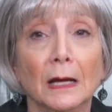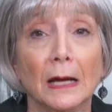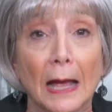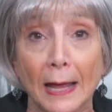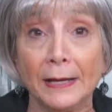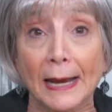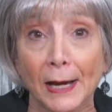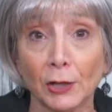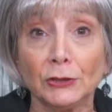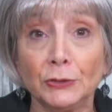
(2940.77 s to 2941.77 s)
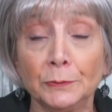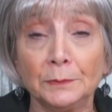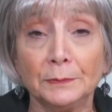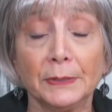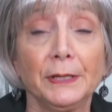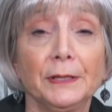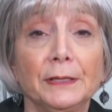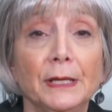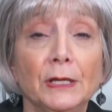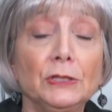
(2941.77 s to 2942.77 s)
a, an heirloom,
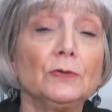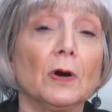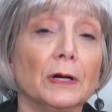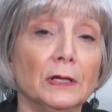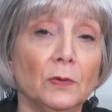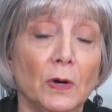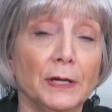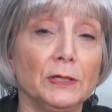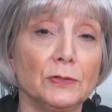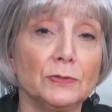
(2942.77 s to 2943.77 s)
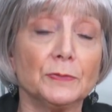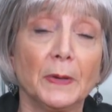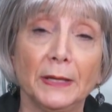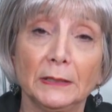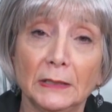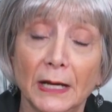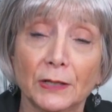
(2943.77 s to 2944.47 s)
then you are going to want to use, pay a little